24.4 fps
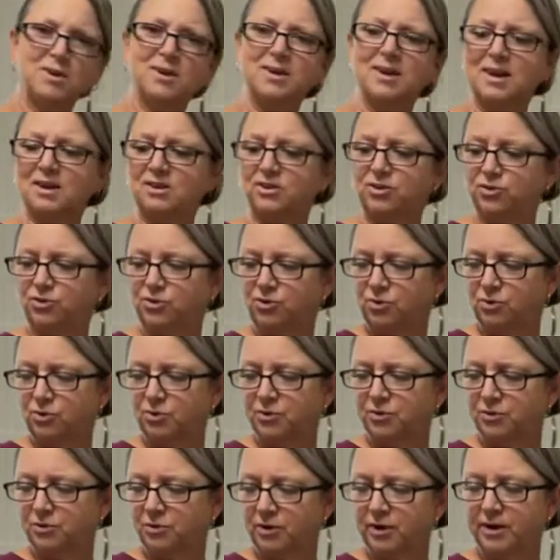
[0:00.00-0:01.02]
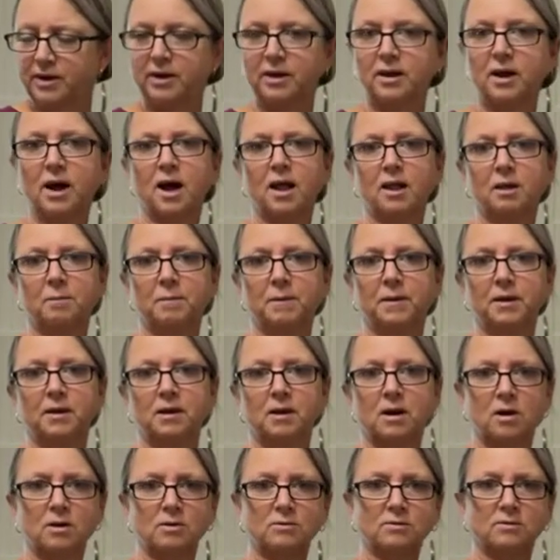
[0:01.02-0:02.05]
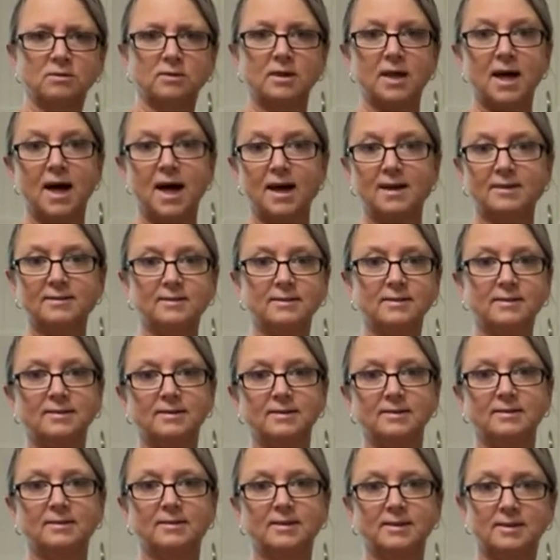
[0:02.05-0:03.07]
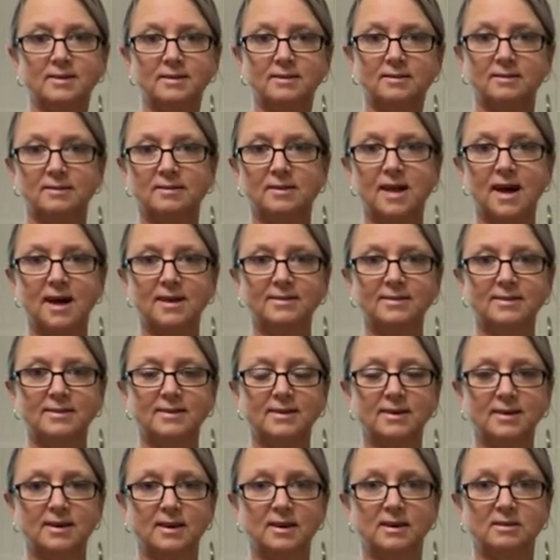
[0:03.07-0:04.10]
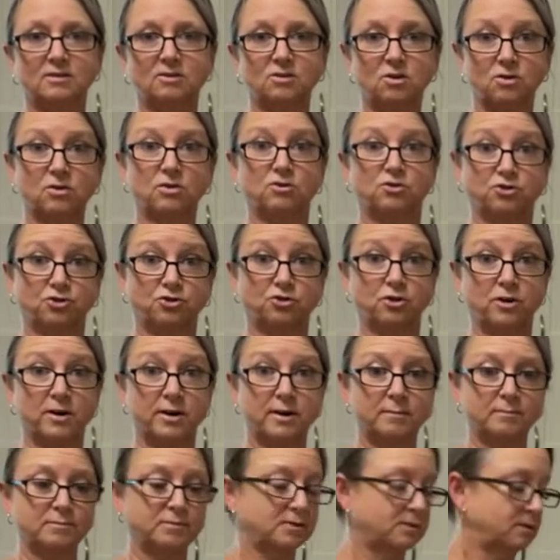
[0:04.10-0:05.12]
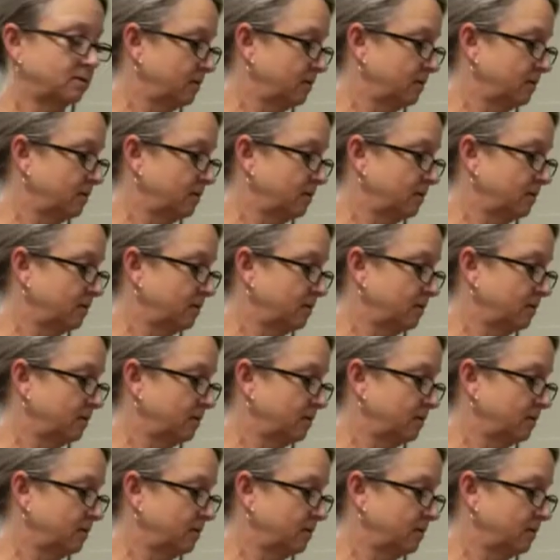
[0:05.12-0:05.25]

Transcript: did I do, 2 or 3 jalapenos sliced, de-seeded, sliced again, so there's strips,